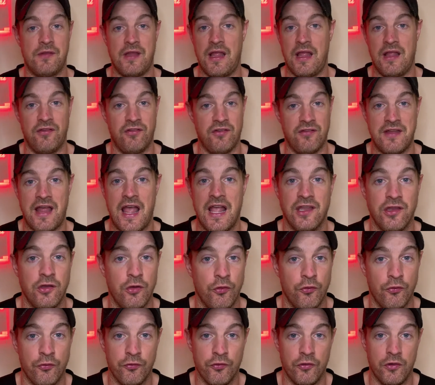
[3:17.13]
it's a thank
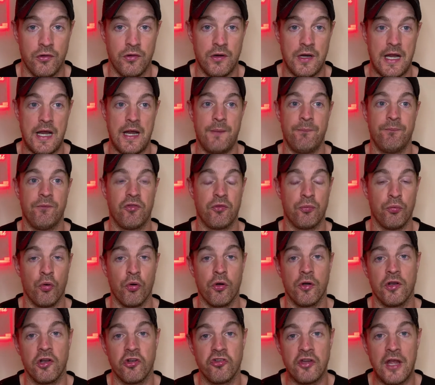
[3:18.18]
you for
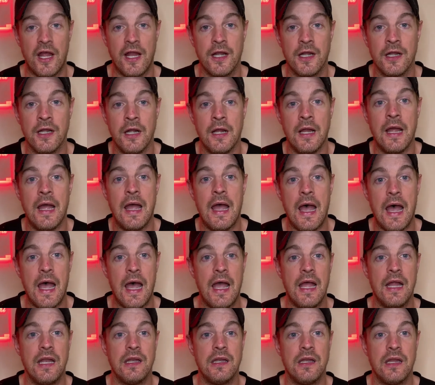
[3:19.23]
supporting the channel.
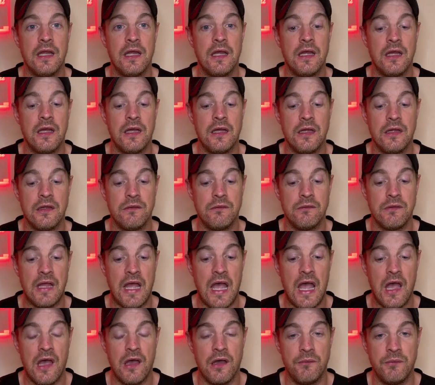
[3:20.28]
And
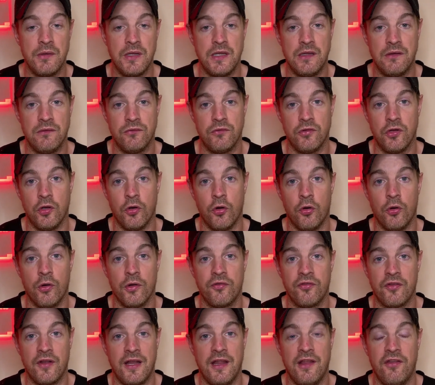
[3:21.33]
yeah, I mean, you know,
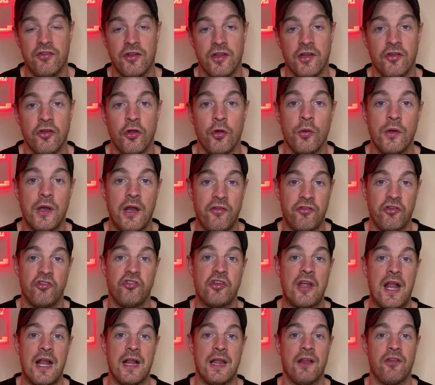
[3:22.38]
it's the least I can do, and as the
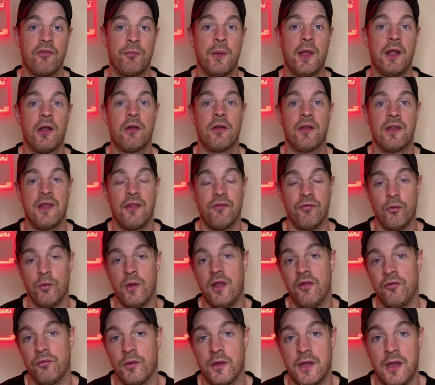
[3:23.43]
channel gets bigger, the
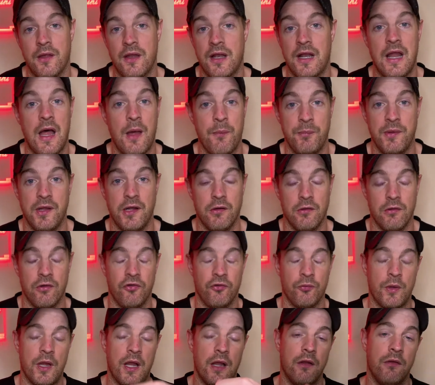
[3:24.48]
giveaways will get a lot bigger
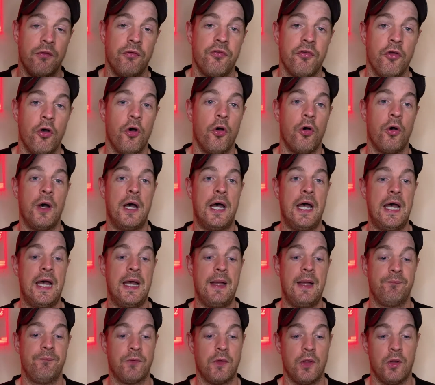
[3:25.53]
as well. So
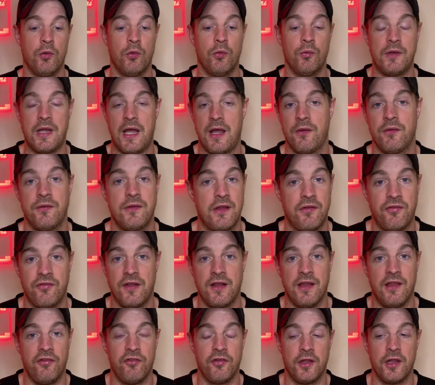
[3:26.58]
you know, that's
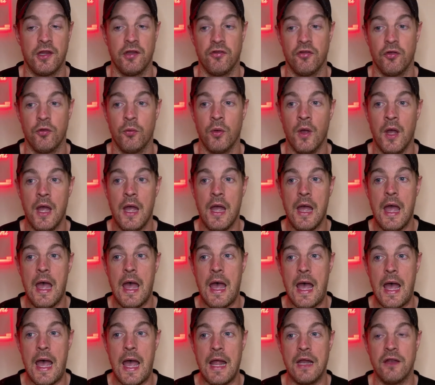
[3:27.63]
the least I can do.
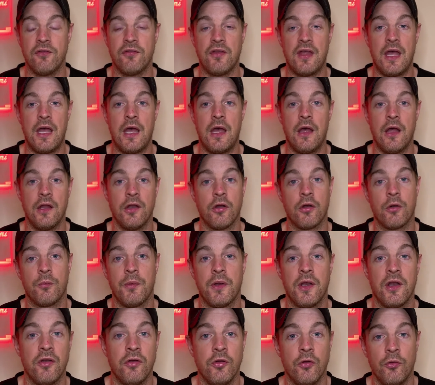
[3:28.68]
And another
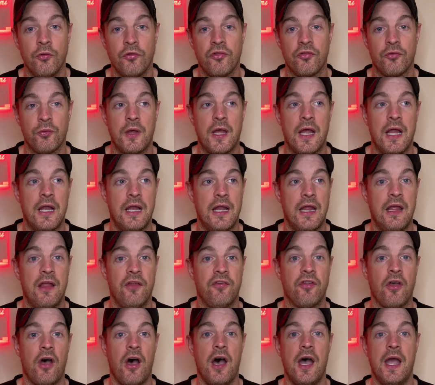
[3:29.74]
bit of news as well
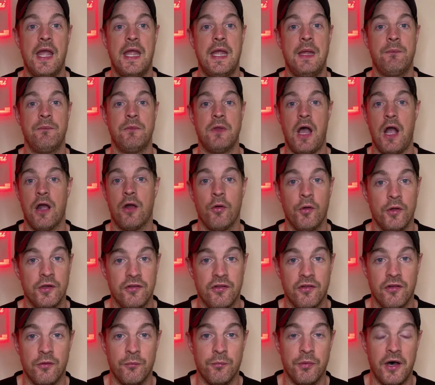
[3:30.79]
is I'm not going
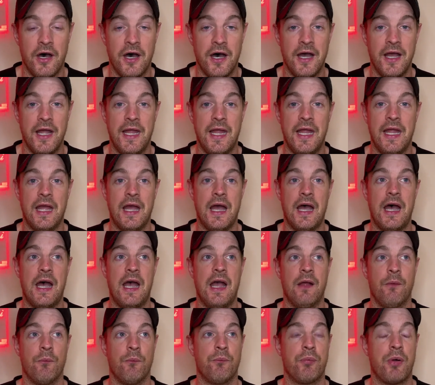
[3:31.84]
to
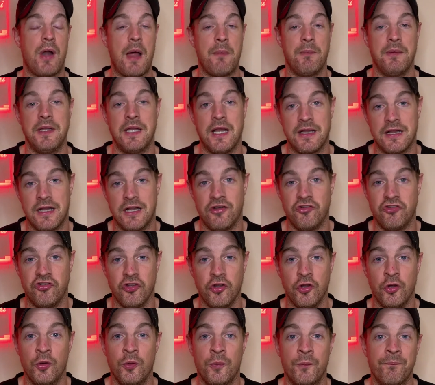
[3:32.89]
Dubai, probably not till
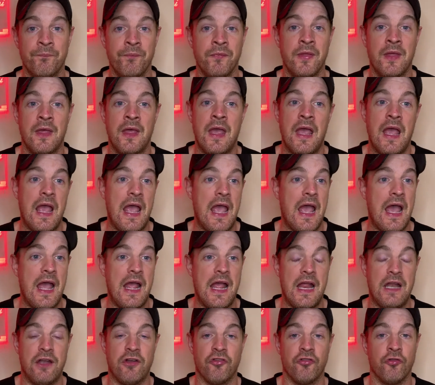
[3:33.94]
June.
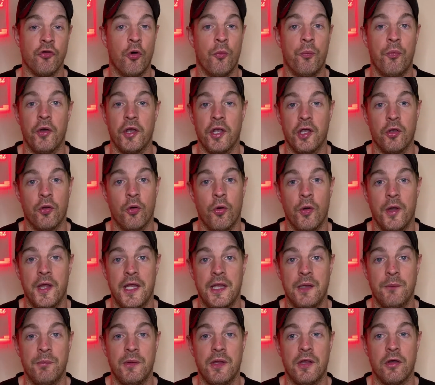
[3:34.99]
There's no point
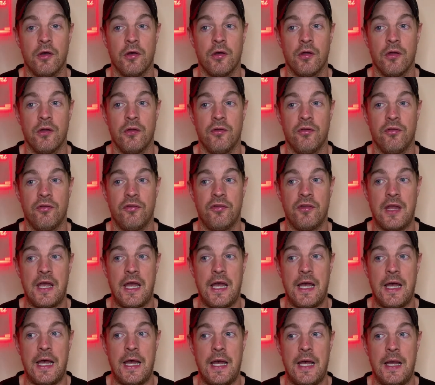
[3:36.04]
going, because
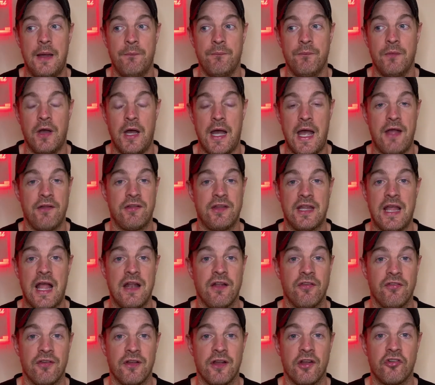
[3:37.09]
I have to
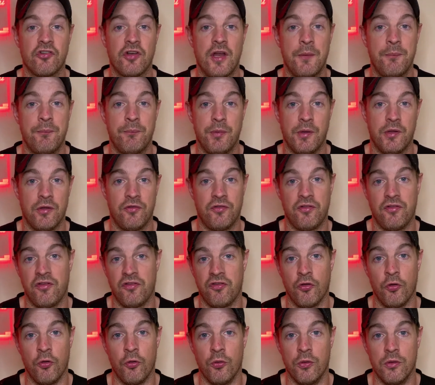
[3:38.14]
cancel the trip because of
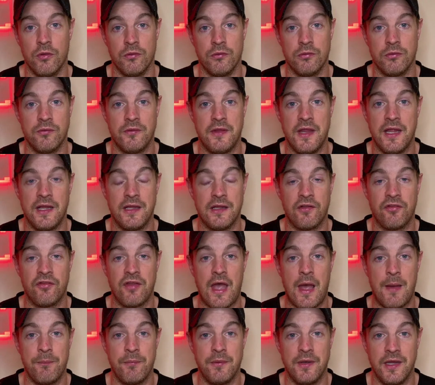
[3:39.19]
this whole thing that's
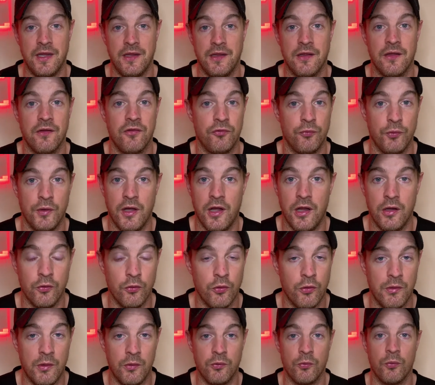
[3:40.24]
happening, as we all
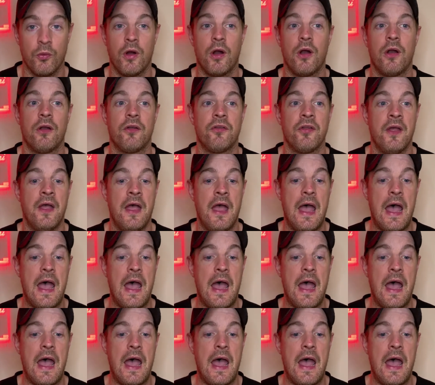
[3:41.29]
know, around the world.